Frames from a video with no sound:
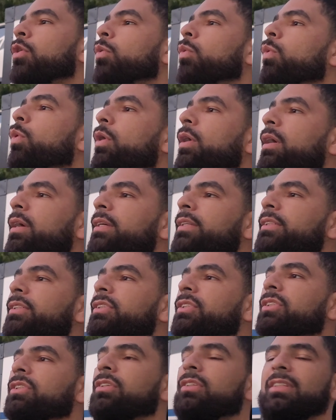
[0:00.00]

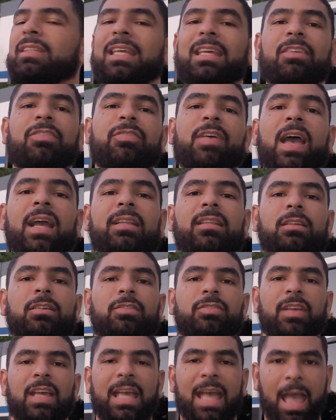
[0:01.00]
was defective.
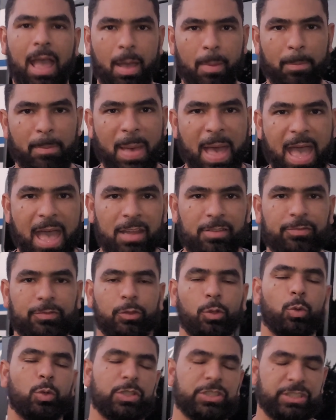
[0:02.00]
It had bad
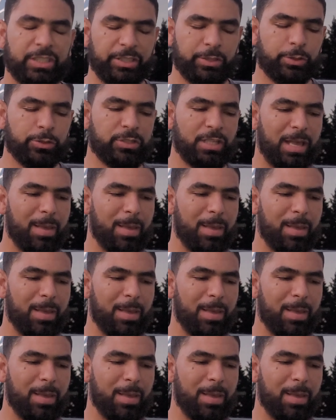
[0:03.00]
floor seals,